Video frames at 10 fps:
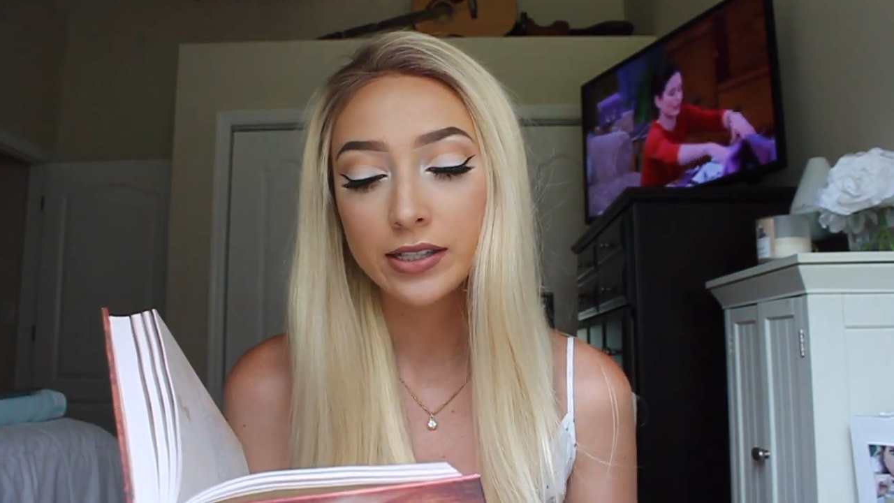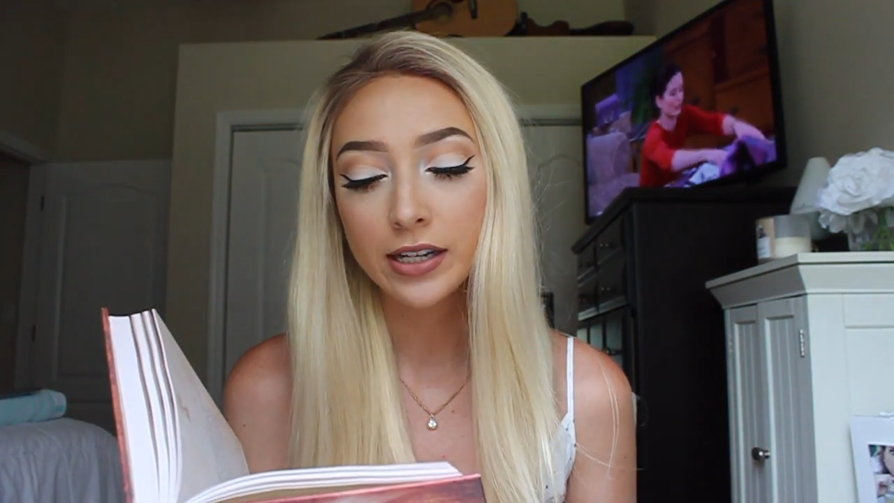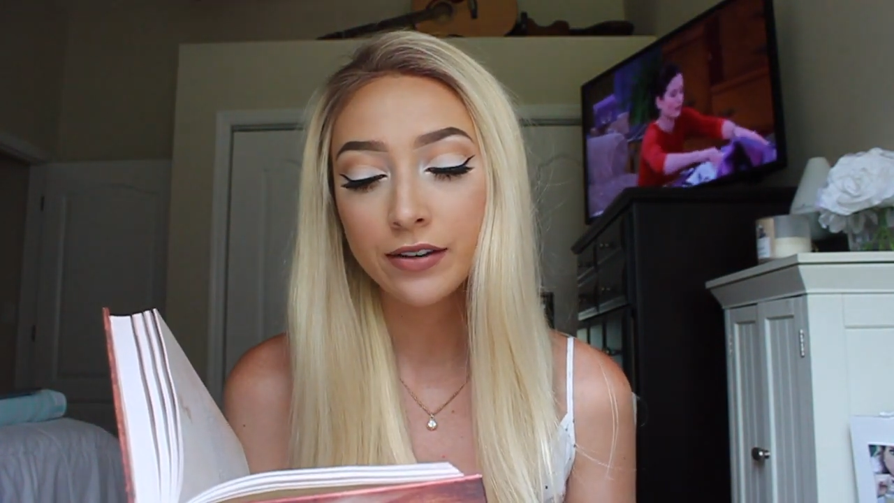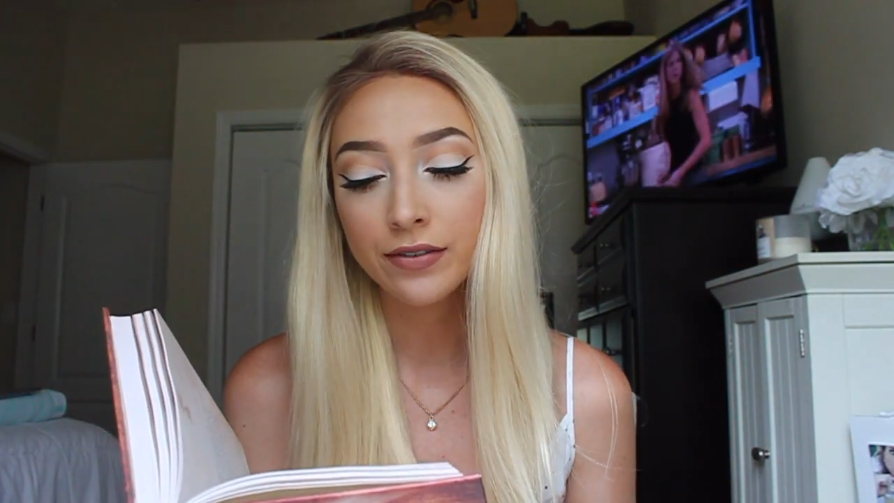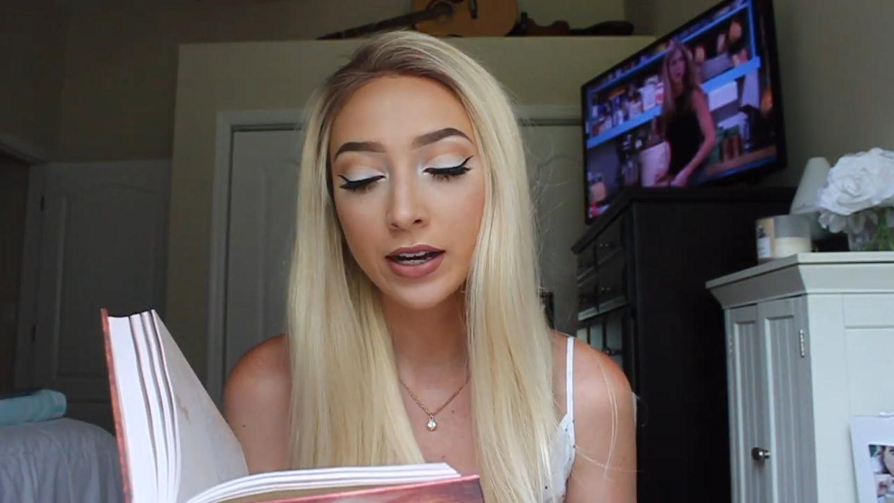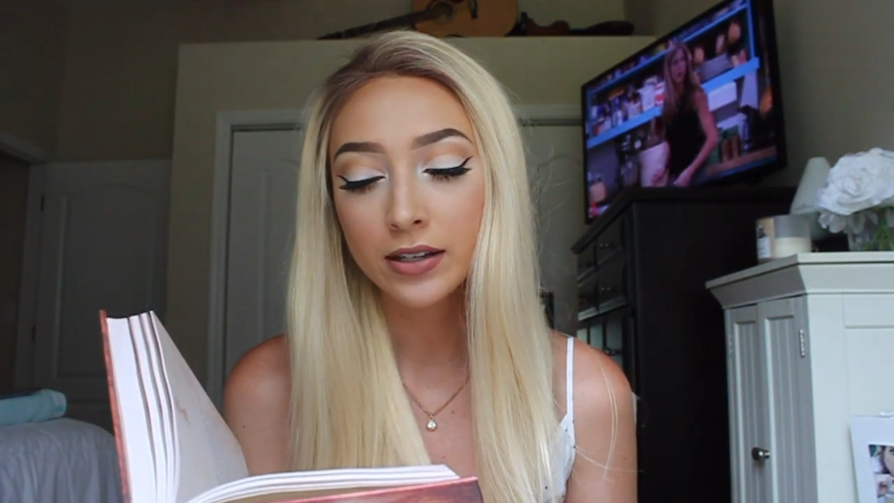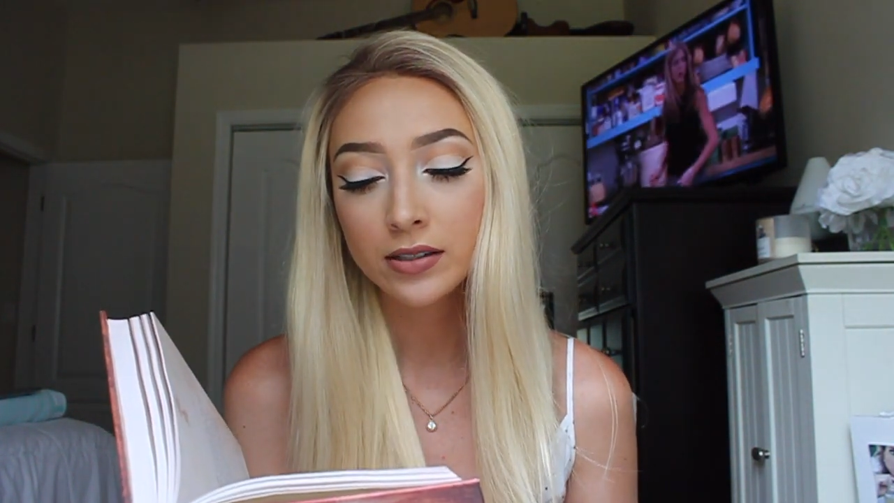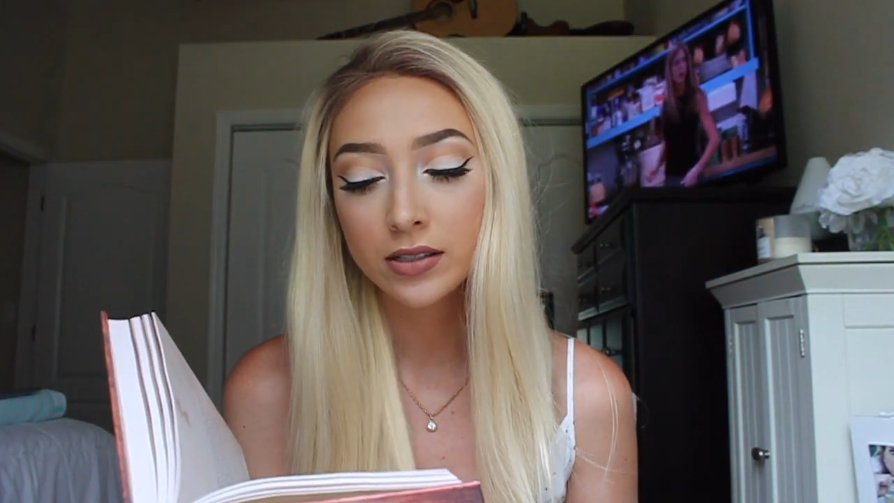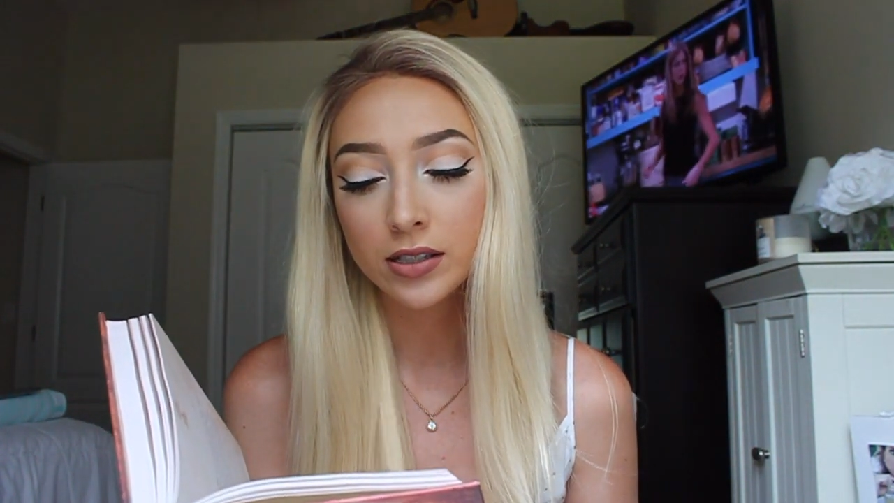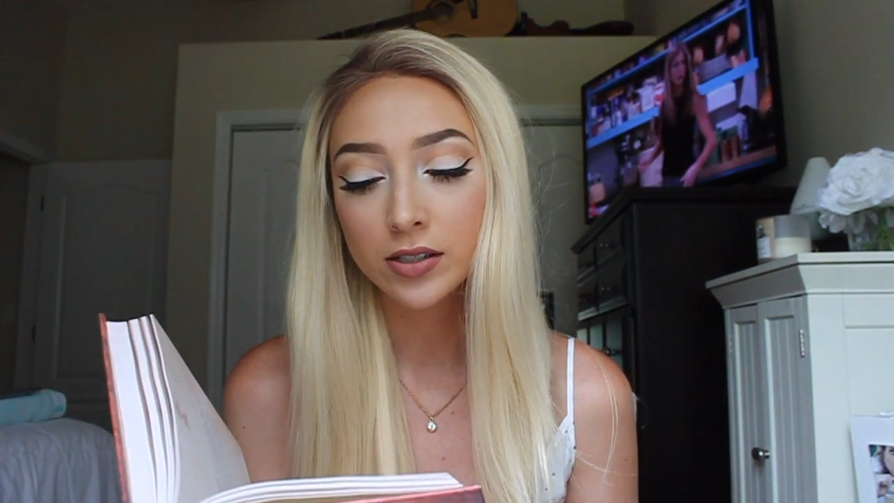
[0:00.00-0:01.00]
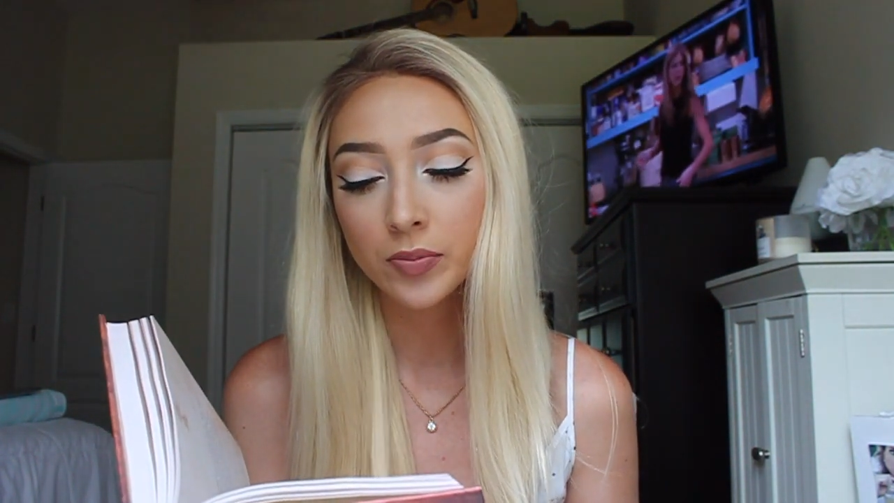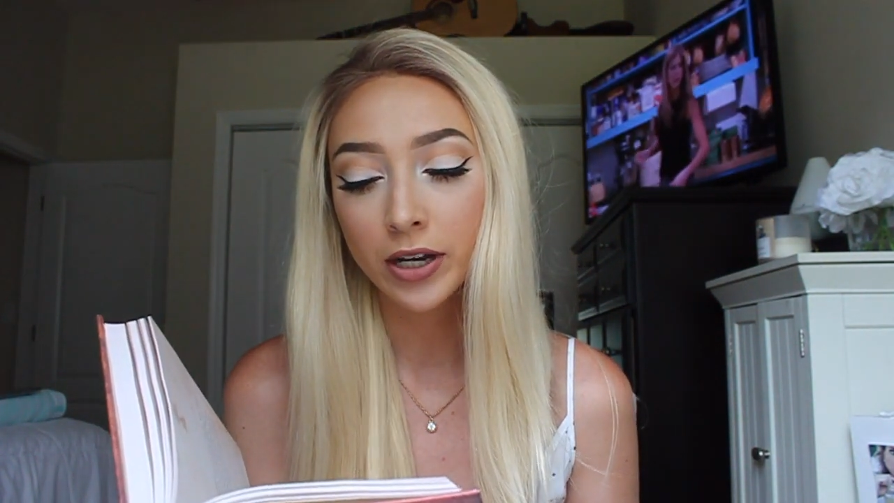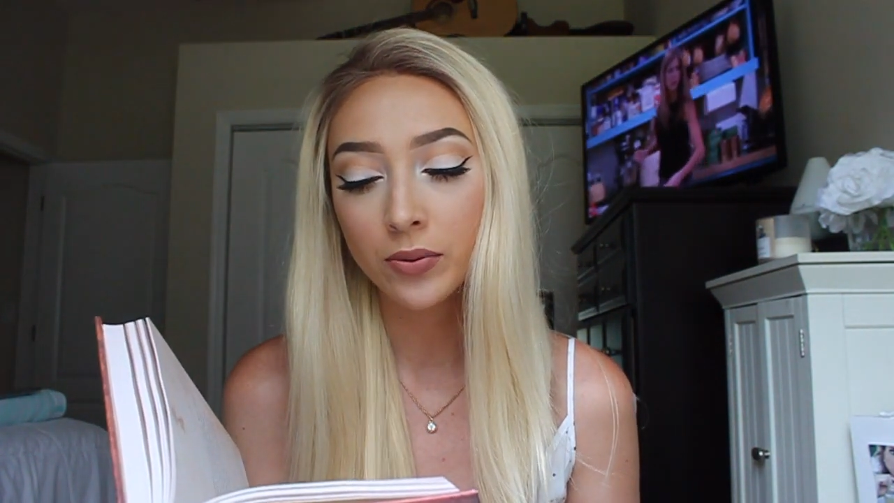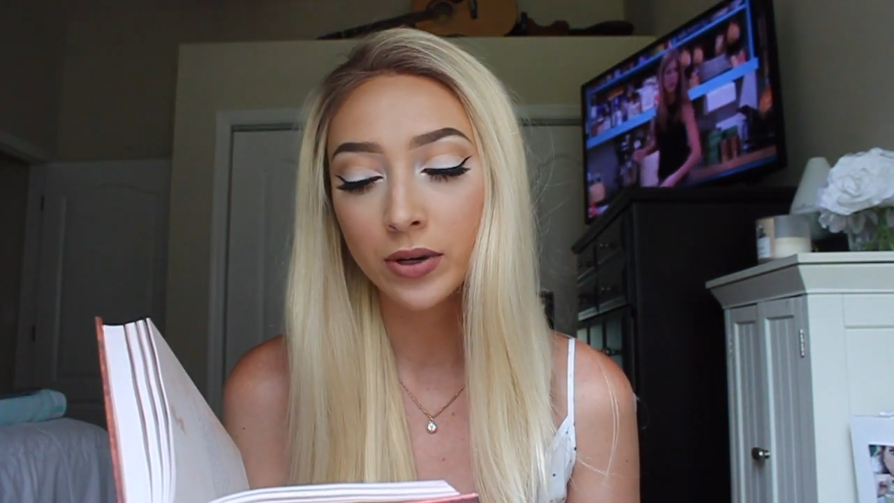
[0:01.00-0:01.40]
steadfast despite